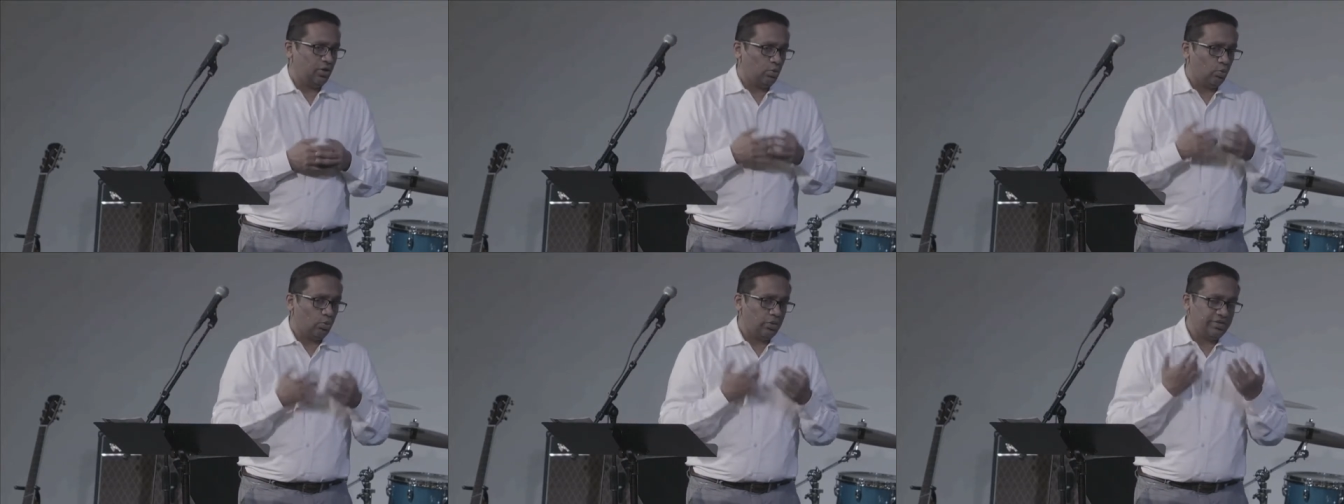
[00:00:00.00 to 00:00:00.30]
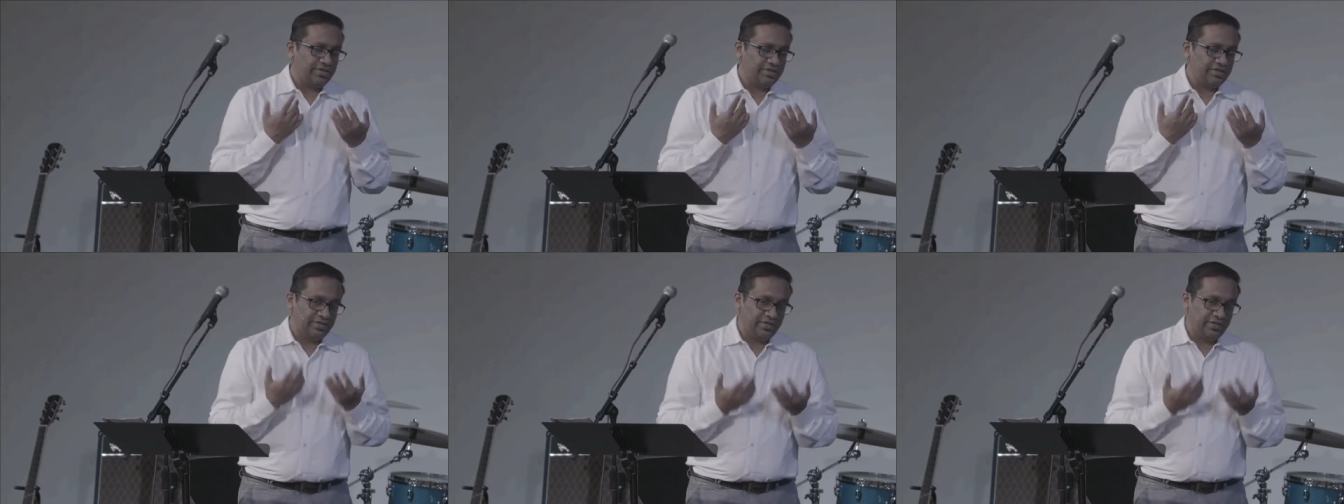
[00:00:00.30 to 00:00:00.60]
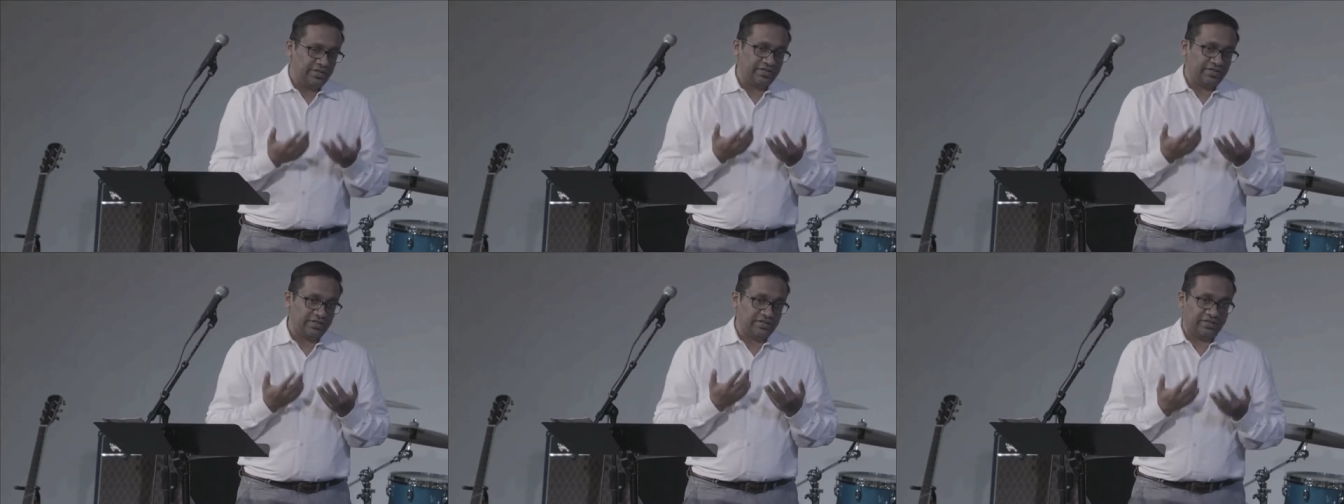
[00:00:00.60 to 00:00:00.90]
what does
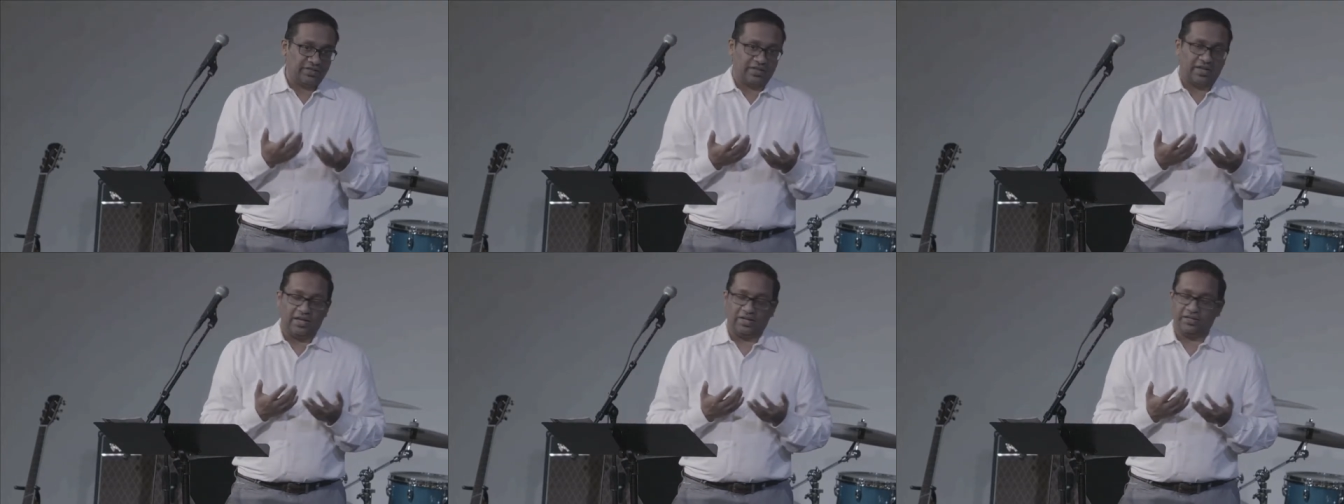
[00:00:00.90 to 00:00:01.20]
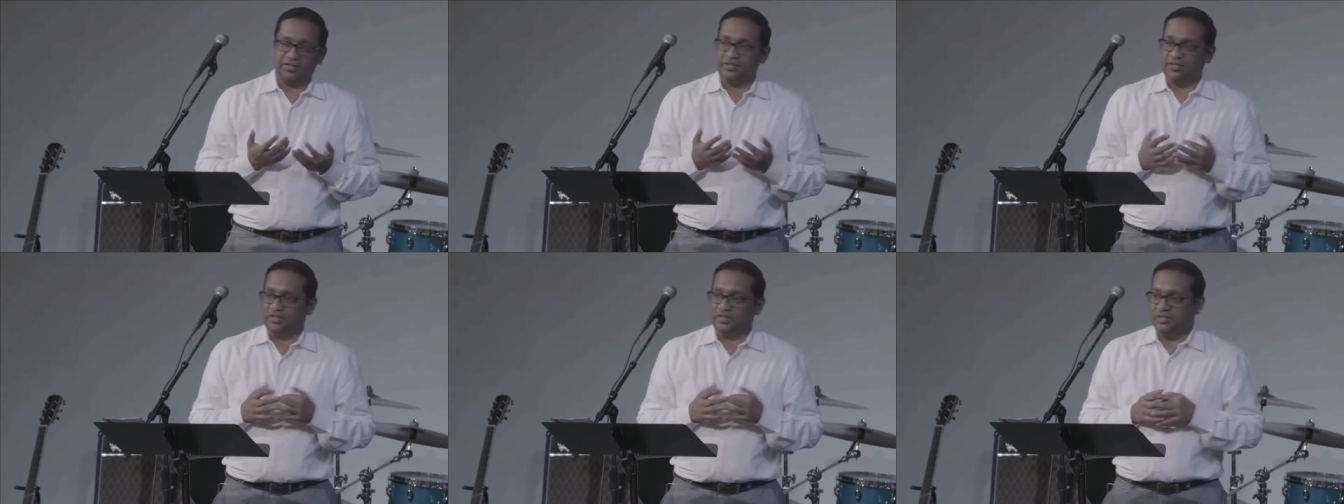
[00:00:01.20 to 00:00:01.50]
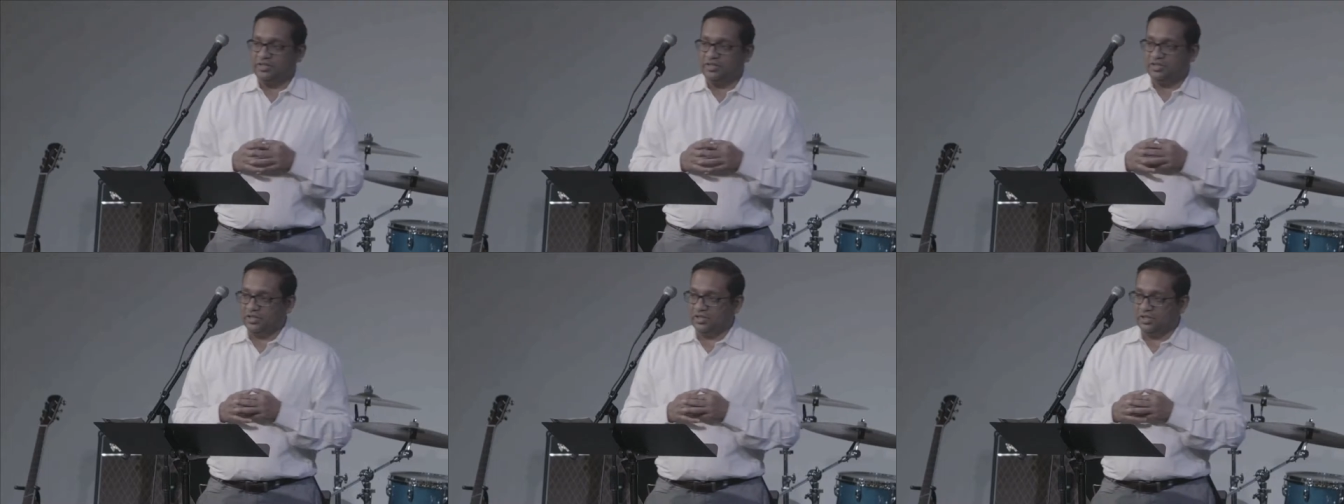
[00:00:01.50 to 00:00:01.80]
this text
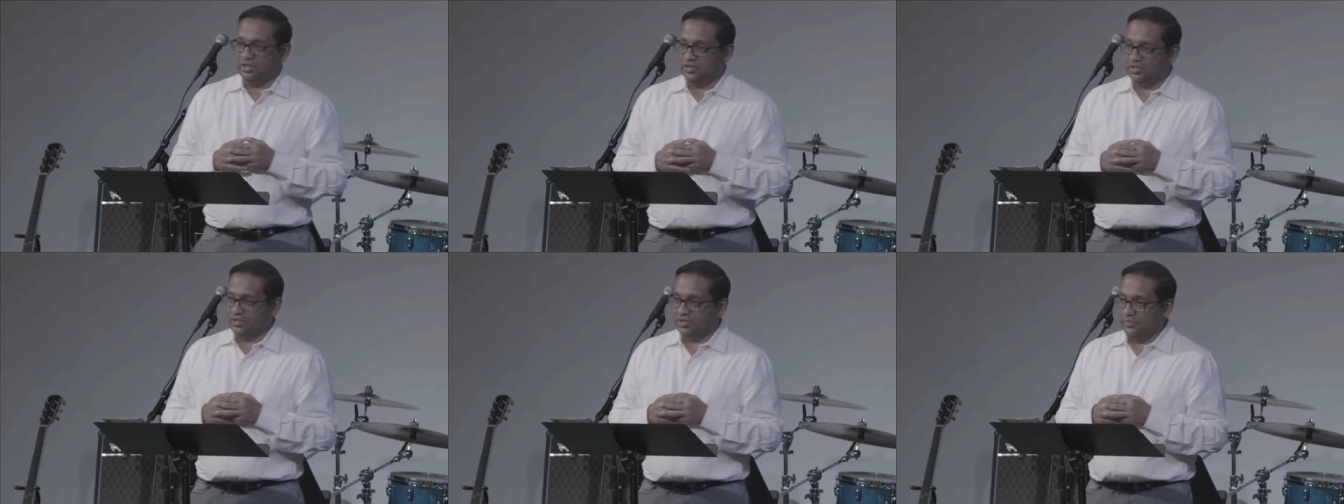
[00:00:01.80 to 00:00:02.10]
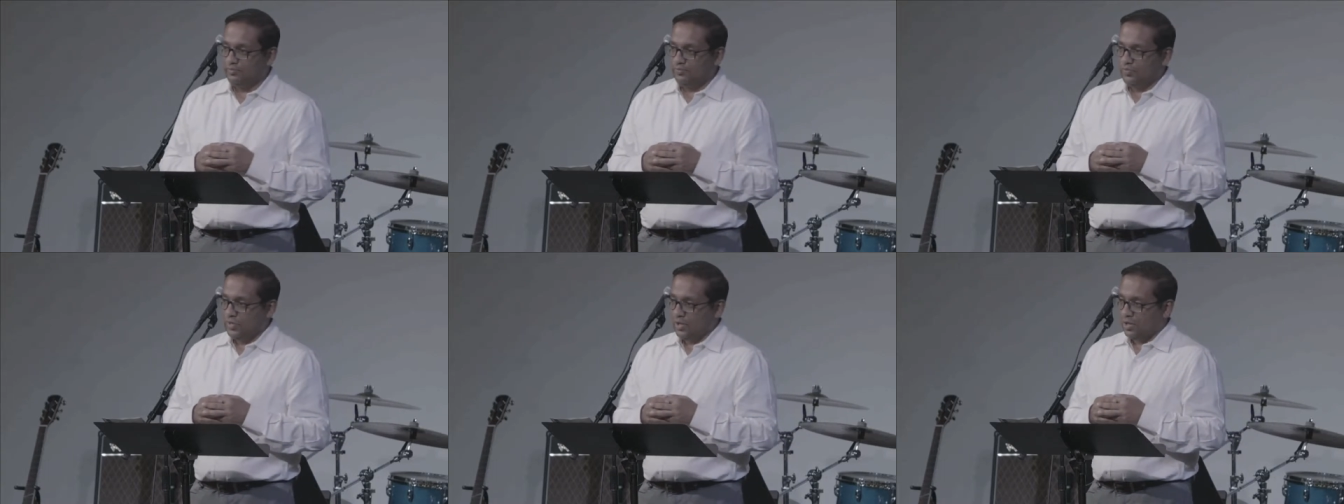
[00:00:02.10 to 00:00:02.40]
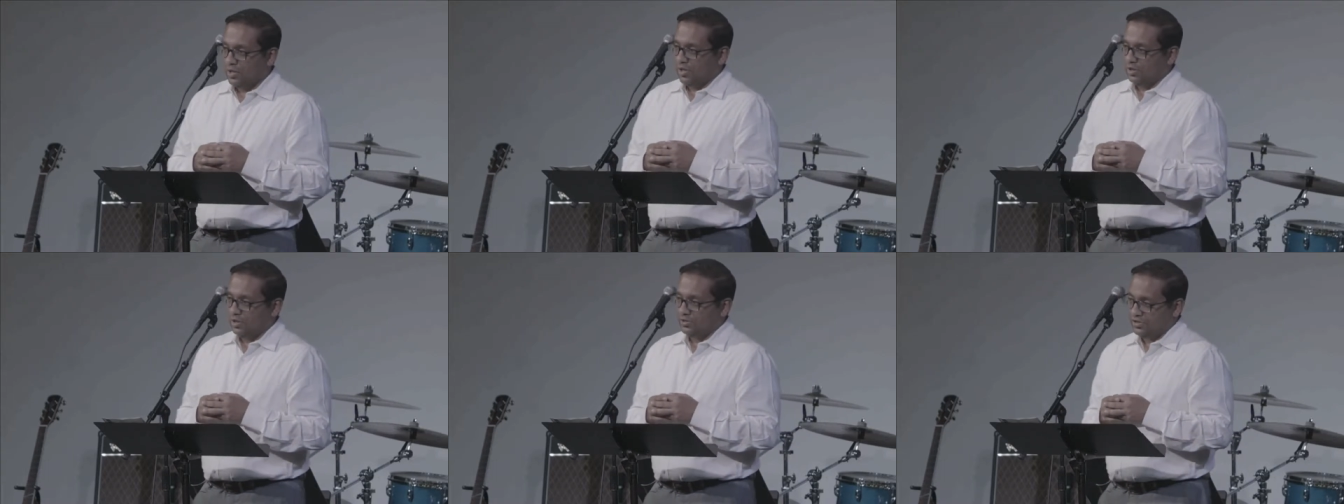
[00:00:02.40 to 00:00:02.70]
teach us
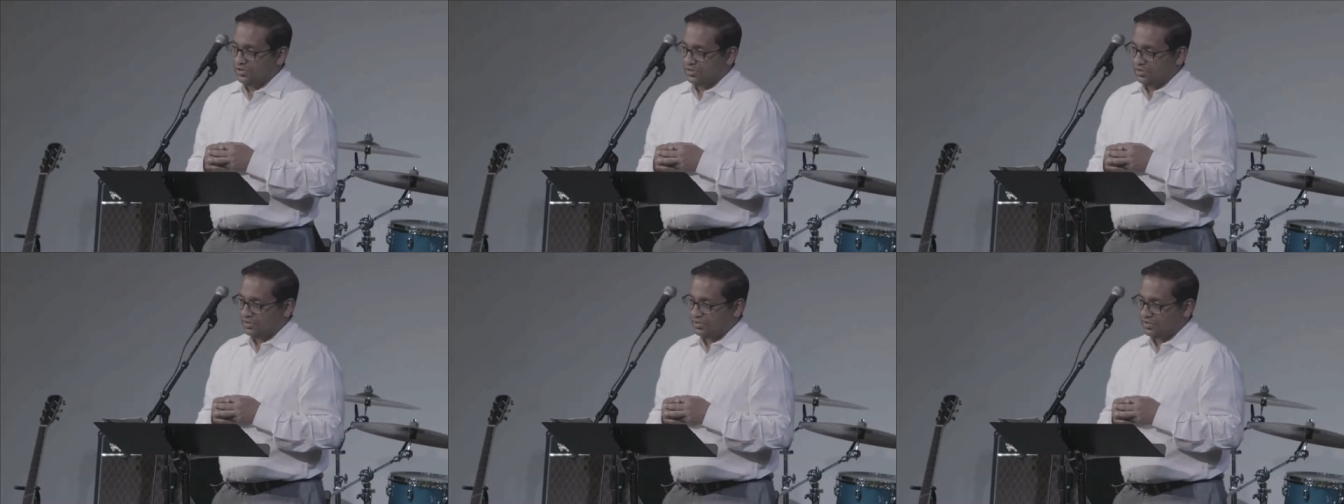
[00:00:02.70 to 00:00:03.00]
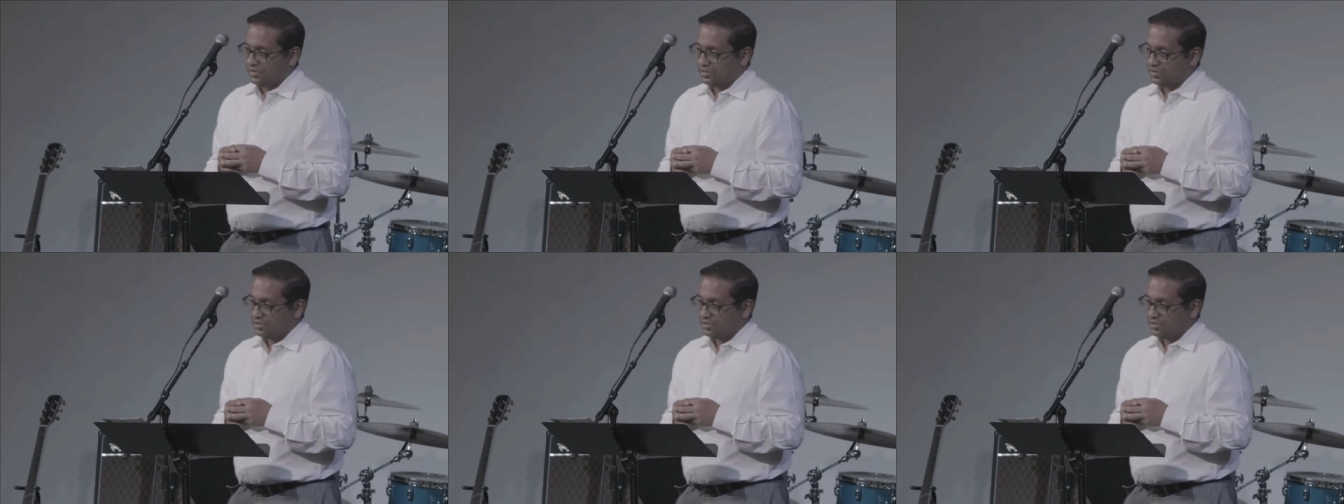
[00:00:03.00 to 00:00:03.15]
about Jesus?